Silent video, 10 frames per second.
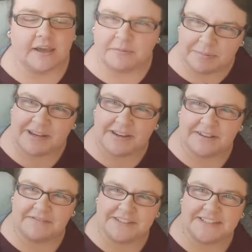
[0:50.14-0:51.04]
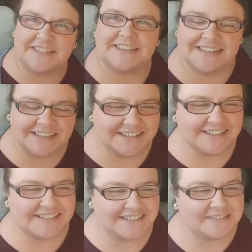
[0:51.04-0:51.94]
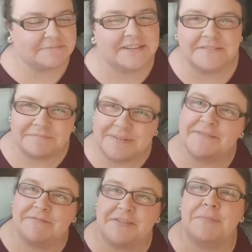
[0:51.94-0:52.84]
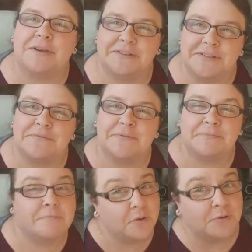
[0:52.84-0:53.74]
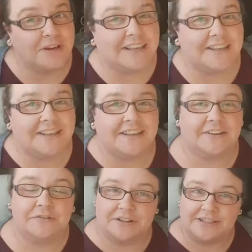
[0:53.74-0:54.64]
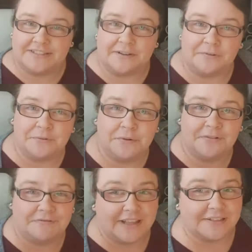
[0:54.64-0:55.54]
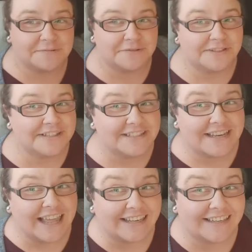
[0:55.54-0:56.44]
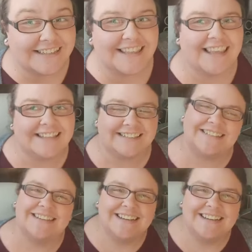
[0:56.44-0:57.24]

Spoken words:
I'm a bit nervous today because it's been a bit of an emotional morning, and all those Sewing Quarter fans will understand that.